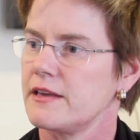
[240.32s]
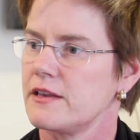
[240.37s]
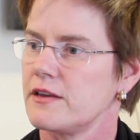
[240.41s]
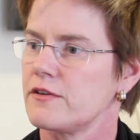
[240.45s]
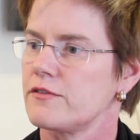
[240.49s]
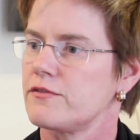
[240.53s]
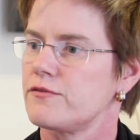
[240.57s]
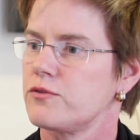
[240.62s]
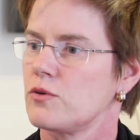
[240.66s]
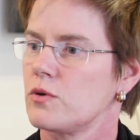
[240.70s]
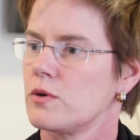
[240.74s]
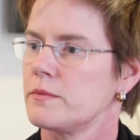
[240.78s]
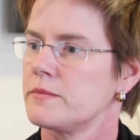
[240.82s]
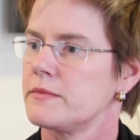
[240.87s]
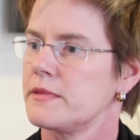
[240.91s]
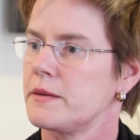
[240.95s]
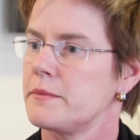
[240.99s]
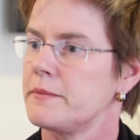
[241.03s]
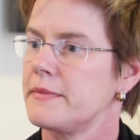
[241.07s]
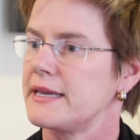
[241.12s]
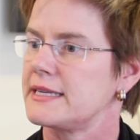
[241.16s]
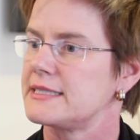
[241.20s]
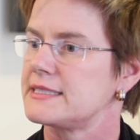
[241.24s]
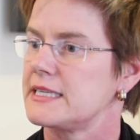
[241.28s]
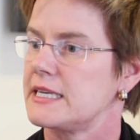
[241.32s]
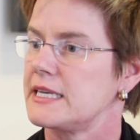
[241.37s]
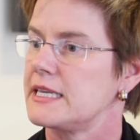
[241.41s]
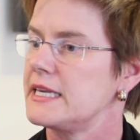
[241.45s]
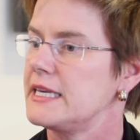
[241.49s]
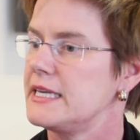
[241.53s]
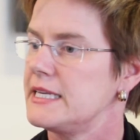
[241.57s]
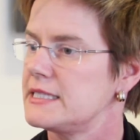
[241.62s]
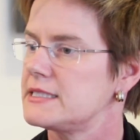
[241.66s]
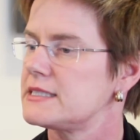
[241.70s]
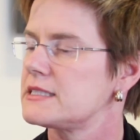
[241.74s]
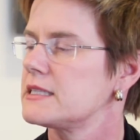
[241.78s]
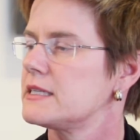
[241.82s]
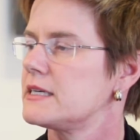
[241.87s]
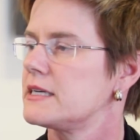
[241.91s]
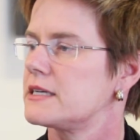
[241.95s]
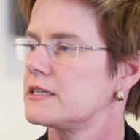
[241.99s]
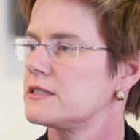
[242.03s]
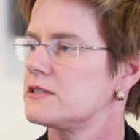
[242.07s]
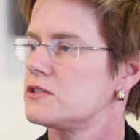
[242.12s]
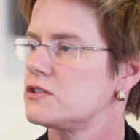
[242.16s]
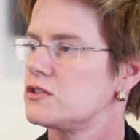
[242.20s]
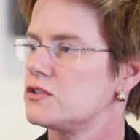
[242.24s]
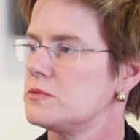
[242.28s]
in a form that makes it easily
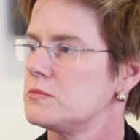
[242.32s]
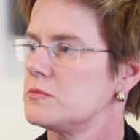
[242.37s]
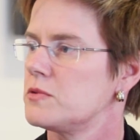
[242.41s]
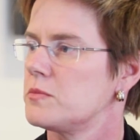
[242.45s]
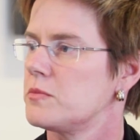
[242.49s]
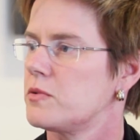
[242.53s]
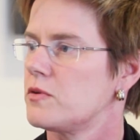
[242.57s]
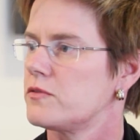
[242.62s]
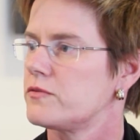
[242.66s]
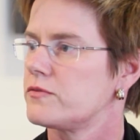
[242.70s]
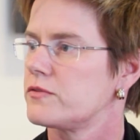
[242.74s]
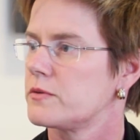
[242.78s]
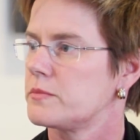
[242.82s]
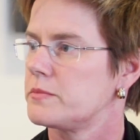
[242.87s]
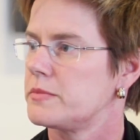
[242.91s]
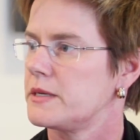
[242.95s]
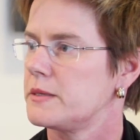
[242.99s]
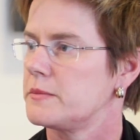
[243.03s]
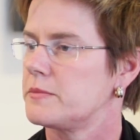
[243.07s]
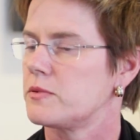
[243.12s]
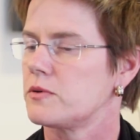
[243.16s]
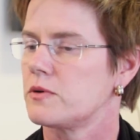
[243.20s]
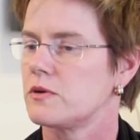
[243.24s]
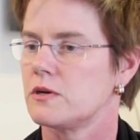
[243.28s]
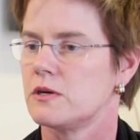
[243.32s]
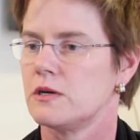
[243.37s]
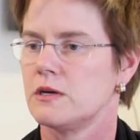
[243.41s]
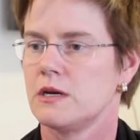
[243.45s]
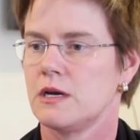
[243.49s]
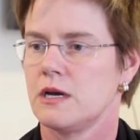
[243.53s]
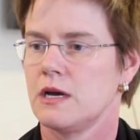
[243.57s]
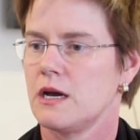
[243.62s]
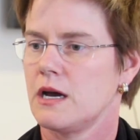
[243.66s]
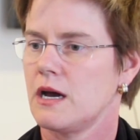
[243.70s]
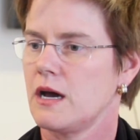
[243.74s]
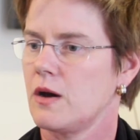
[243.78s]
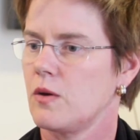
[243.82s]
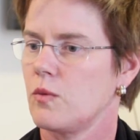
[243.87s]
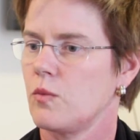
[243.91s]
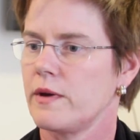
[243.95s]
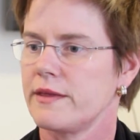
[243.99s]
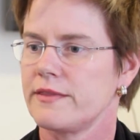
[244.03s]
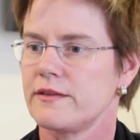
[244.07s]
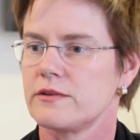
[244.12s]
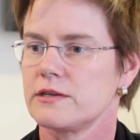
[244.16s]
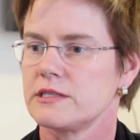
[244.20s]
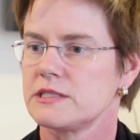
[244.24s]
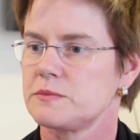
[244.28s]
consumable for people,
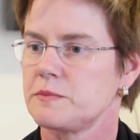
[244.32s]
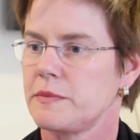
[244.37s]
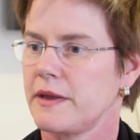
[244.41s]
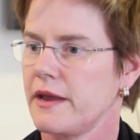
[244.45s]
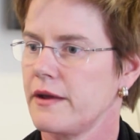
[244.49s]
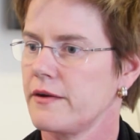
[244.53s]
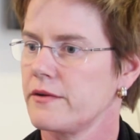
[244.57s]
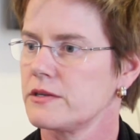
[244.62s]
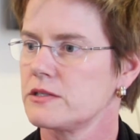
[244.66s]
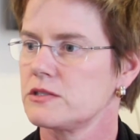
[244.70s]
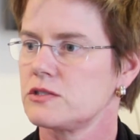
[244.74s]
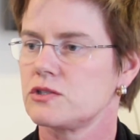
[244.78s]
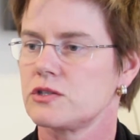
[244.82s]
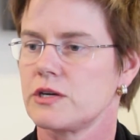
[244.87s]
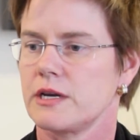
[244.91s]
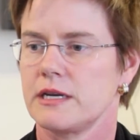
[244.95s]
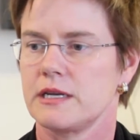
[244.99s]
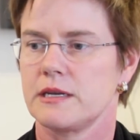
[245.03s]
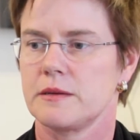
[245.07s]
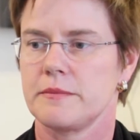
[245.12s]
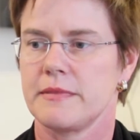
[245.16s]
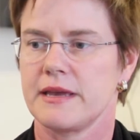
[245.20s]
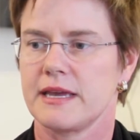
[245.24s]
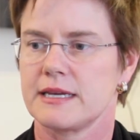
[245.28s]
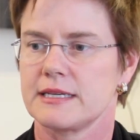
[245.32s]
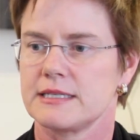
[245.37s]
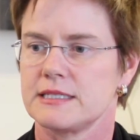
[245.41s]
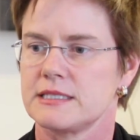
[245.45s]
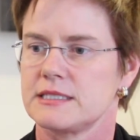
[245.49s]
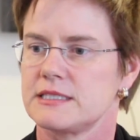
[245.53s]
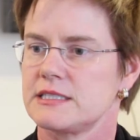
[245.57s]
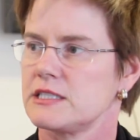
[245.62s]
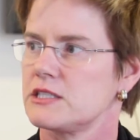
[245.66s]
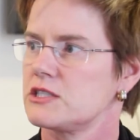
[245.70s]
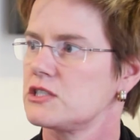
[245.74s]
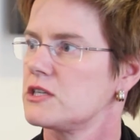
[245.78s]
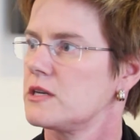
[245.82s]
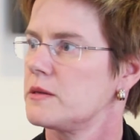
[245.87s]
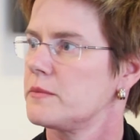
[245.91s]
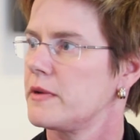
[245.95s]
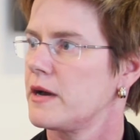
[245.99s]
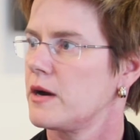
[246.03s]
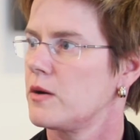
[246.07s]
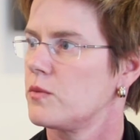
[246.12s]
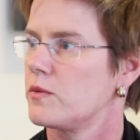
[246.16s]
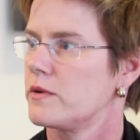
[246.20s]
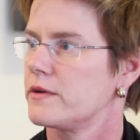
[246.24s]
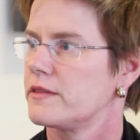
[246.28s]
whether it's parents trying to make a decision
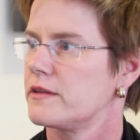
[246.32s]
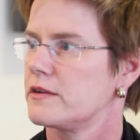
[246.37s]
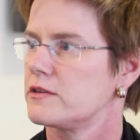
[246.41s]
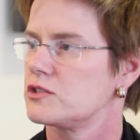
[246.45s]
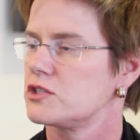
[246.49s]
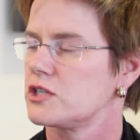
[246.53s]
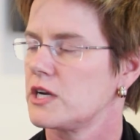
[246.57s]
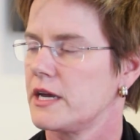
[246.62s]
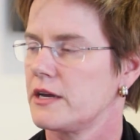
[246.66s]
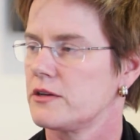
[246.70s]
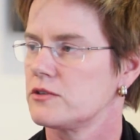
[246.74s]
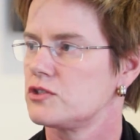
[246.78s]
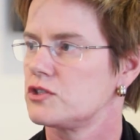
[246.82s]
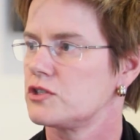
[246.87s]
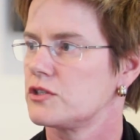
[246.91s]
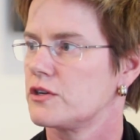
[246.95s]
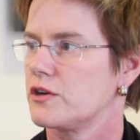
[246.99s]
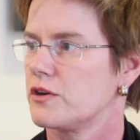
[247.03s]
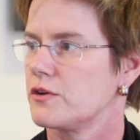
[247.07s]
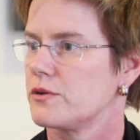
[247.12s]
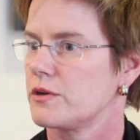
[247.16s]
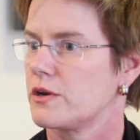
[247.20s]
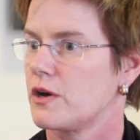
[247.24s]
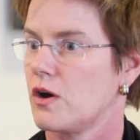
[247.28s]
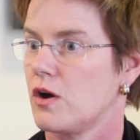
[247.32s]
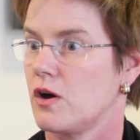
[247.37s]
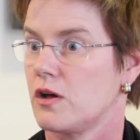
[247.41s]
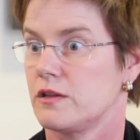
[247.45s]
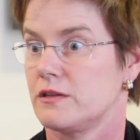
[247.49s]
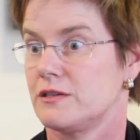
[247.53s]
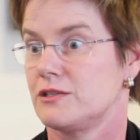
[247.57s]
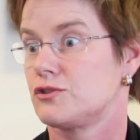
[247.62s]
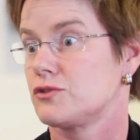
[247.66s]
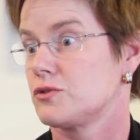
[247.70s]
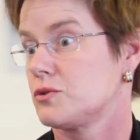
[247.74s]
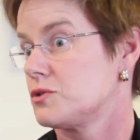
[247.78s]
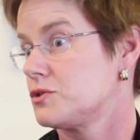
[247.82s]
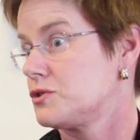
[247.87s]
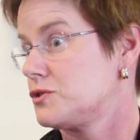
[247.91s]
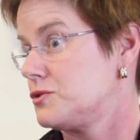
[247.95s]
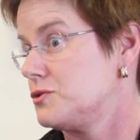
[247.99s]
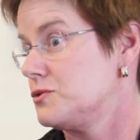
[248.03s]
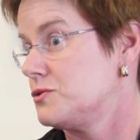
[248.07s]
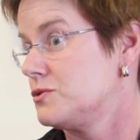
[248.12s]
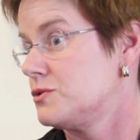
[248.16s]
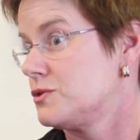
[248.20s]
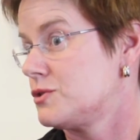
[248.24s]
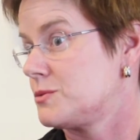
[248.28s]
about where their child should go to college, or
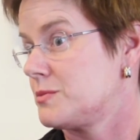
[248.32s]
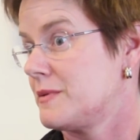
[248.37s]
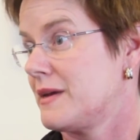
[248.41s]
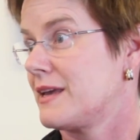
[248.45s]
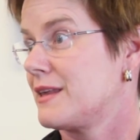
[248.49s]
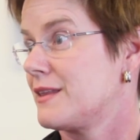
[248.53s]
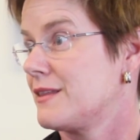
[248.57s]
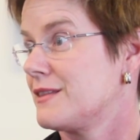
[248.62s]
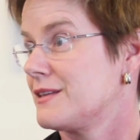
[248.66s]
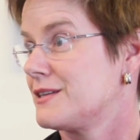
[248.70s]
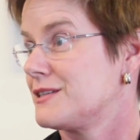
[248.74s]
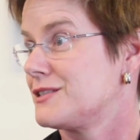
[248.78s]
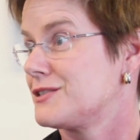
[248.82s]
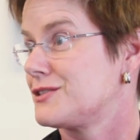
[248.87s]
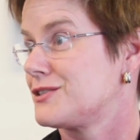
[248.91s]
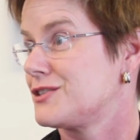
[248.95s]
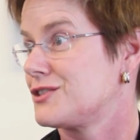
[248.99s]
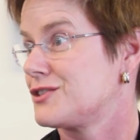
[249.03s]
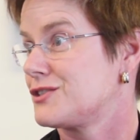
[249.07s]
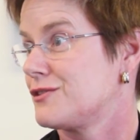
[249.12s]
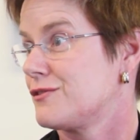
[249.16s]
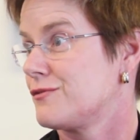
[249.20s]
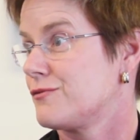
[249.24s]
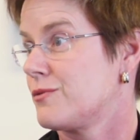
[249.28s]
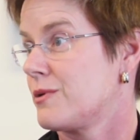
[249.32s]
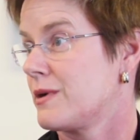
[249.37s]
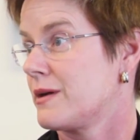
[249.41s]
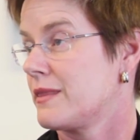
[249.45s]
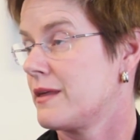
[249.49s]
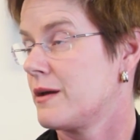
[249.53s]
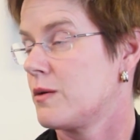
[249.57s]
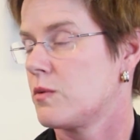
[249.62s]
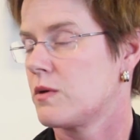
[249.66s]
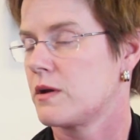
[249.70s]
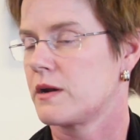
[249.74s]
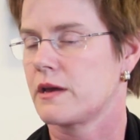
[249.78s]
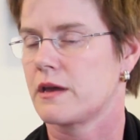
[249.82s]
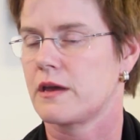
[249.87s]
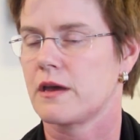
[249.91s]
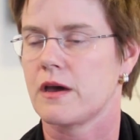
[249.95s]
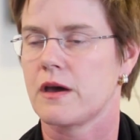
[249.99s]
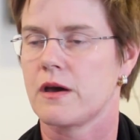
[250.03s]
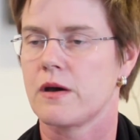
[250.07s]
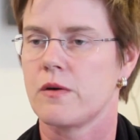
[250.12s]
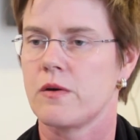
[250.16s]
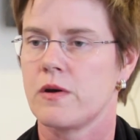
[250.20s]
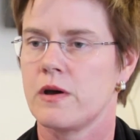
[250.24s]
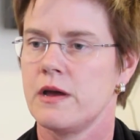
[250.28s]
students making the decision of where they want to
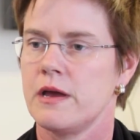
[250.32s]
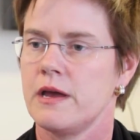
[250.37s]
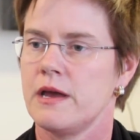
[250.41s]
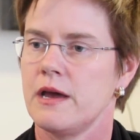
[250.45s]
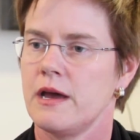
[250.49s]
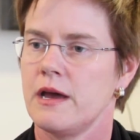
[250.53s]
go,